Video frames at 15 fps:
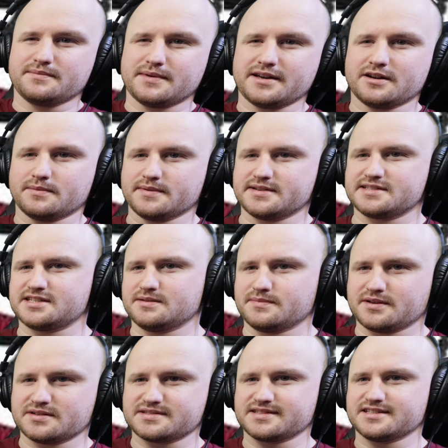You might not be able to see it
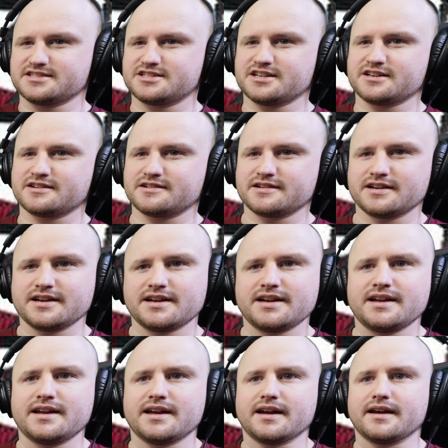because of the chair,
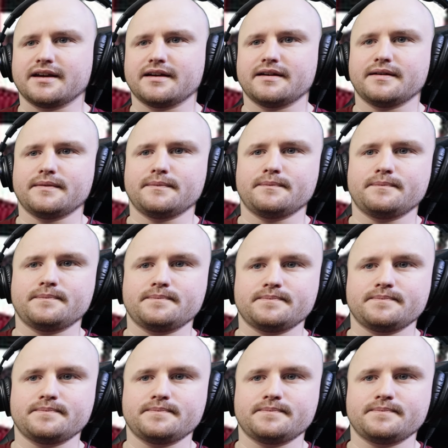but